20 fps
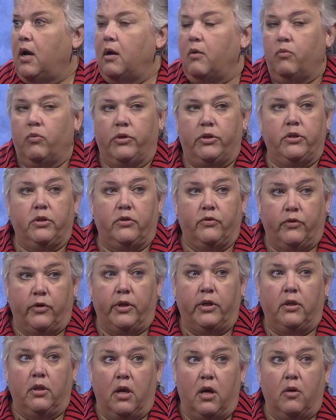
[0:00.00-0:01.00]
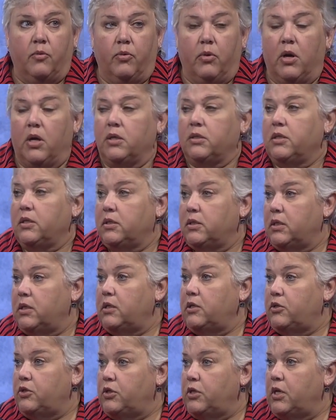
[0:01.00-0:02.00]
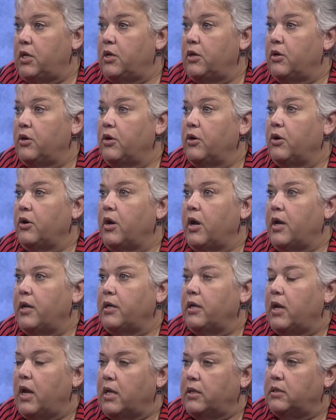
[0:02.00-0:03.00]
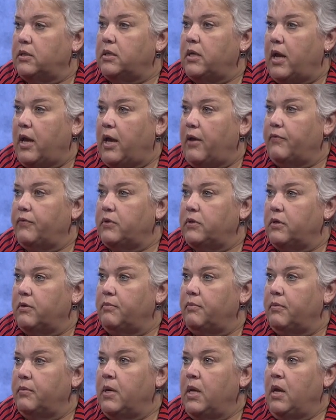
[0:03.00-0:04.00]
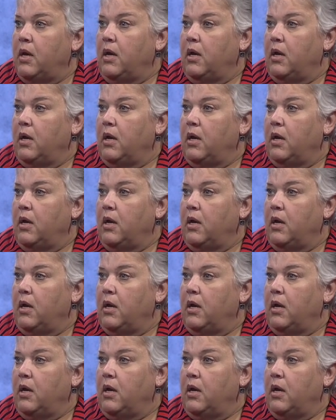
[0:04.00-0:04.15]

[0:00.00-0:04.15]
which is a very long process each year, and gets to have some,